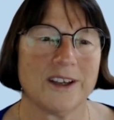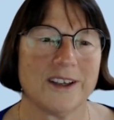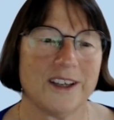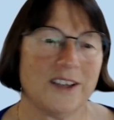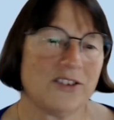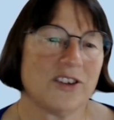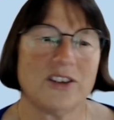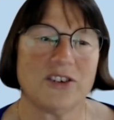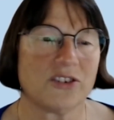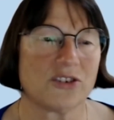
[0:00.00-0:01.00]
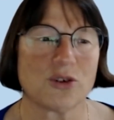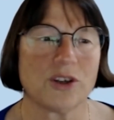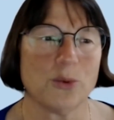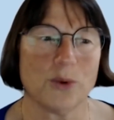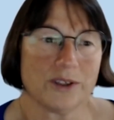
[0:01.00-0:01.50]
It is a
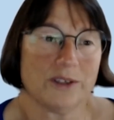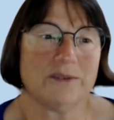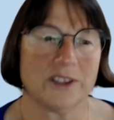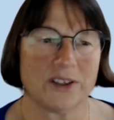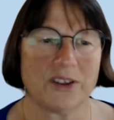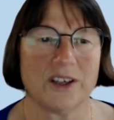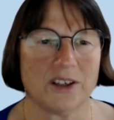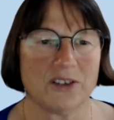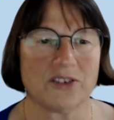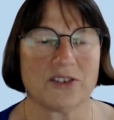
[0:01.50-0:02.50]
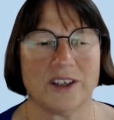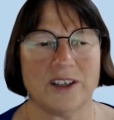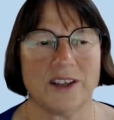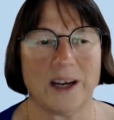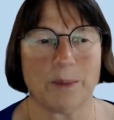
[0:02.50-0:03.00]
tricky one, and I think
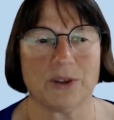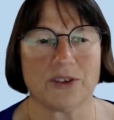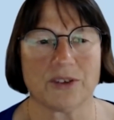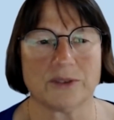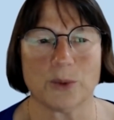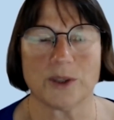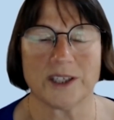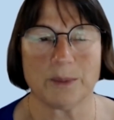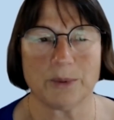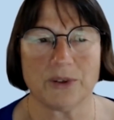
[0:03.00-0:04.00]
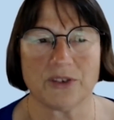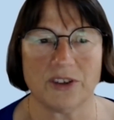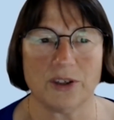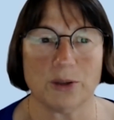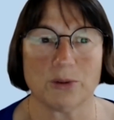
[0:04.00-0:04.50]
it happens everywhere. It happens in
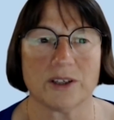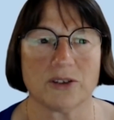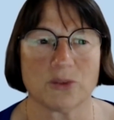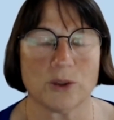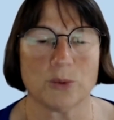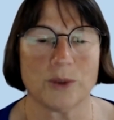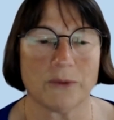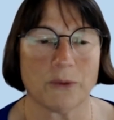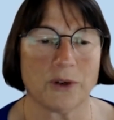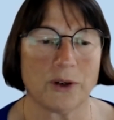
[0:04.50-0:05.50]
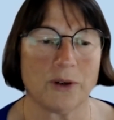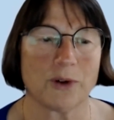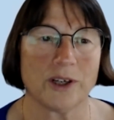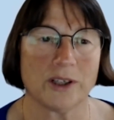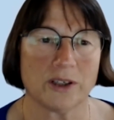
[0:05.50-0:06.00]
the UK as well. We have a very,
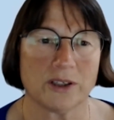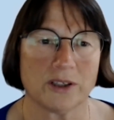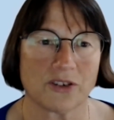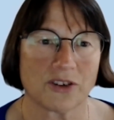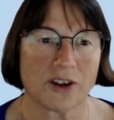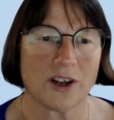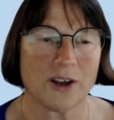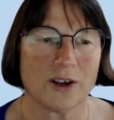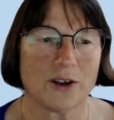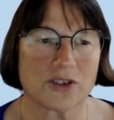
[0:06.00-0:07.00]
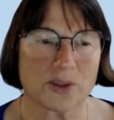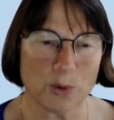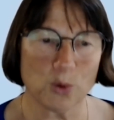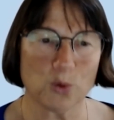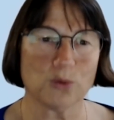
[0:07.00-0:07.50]
very large
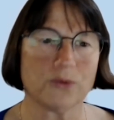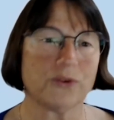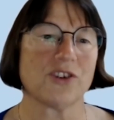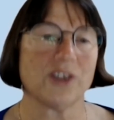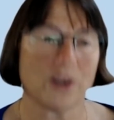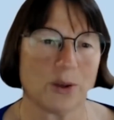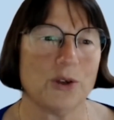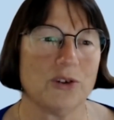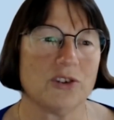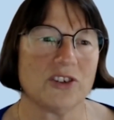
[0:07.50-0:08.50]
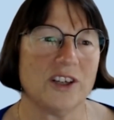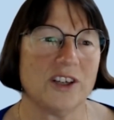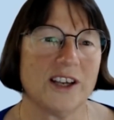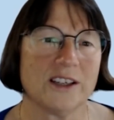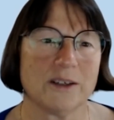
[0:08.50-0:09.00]
small fishing
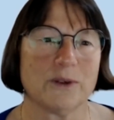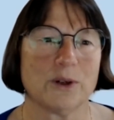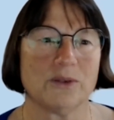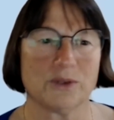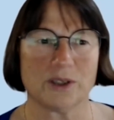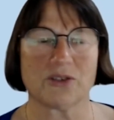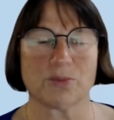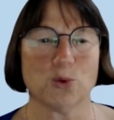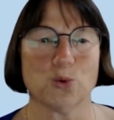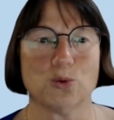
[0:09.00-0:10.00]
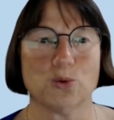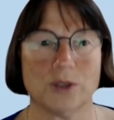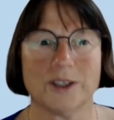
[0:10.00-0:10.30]
community and a very, very small